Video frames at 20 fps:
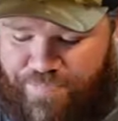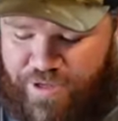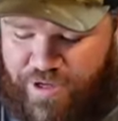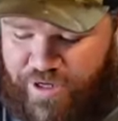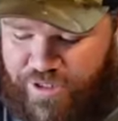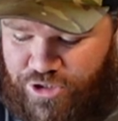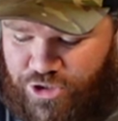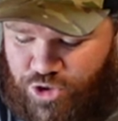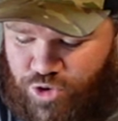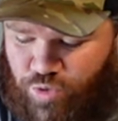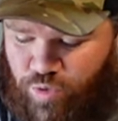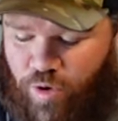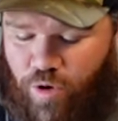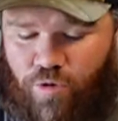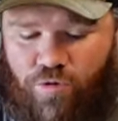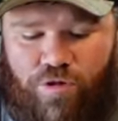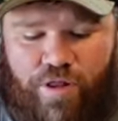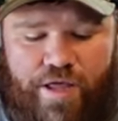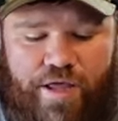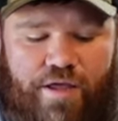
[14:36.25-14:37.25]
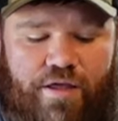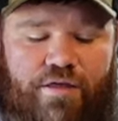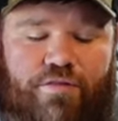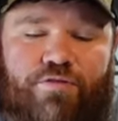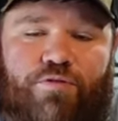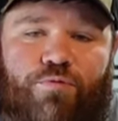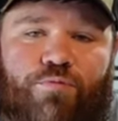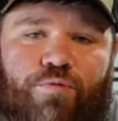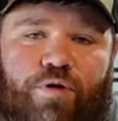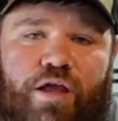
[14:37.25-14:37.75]

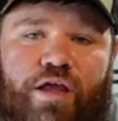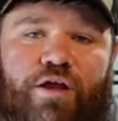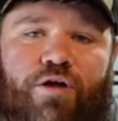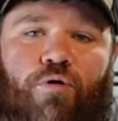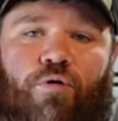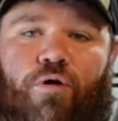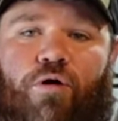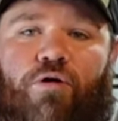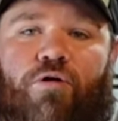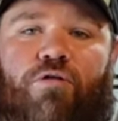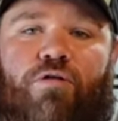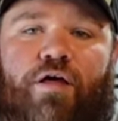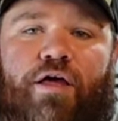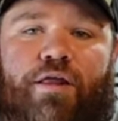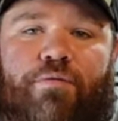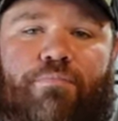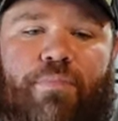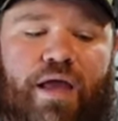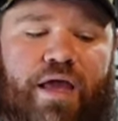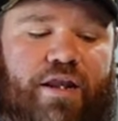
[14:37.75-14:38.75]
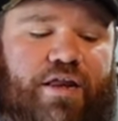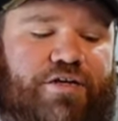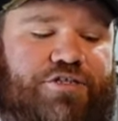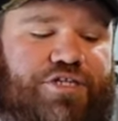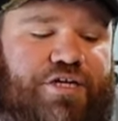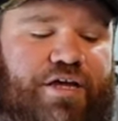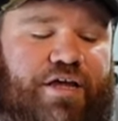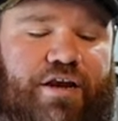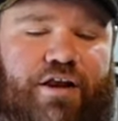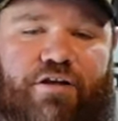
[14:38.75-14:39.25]
Controlling the recoil and
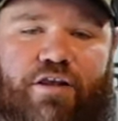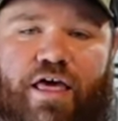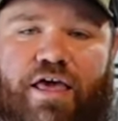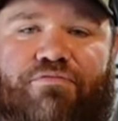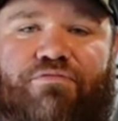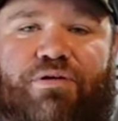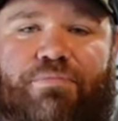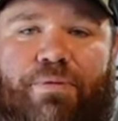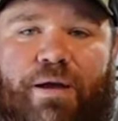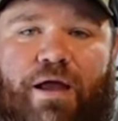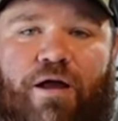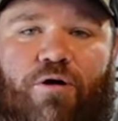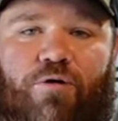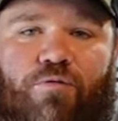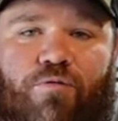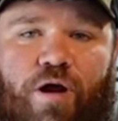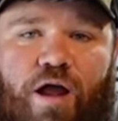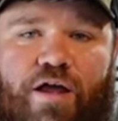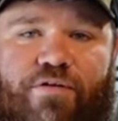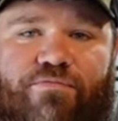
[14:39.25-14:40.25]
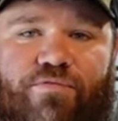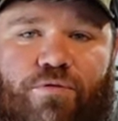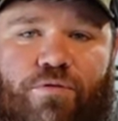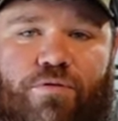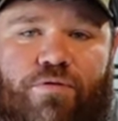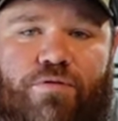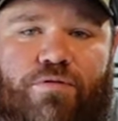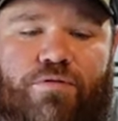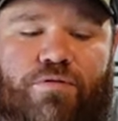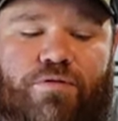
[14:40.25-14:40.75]
managing an 11 pound rifle,